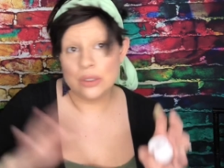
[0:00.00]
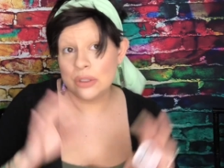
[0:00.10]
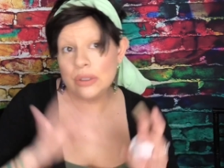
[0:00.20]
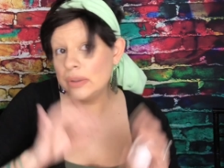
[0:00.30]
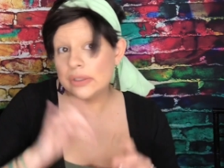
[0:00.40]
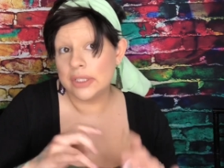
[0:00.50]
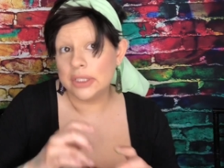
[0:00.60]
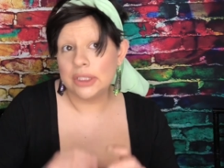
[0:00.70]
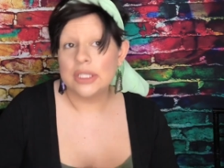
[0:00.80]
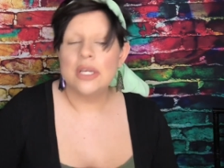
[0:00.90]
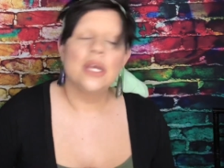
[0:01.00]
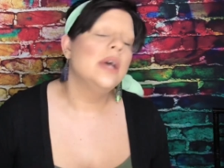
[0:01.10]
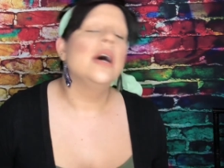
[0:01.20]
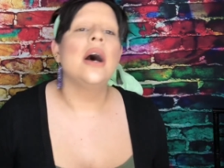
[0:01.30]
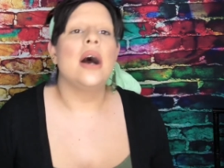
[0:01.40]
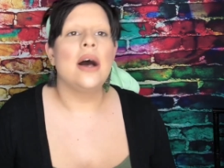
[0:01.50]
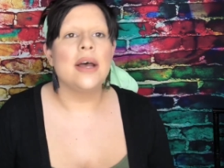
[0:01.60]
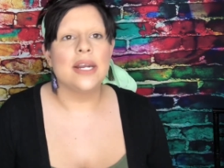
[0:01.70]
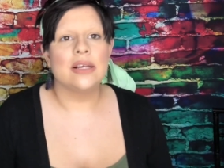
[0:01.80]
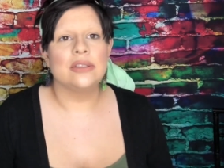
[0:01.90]
little Google search,
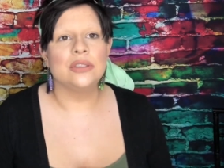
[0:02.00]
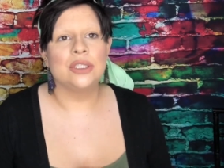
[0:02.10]
it also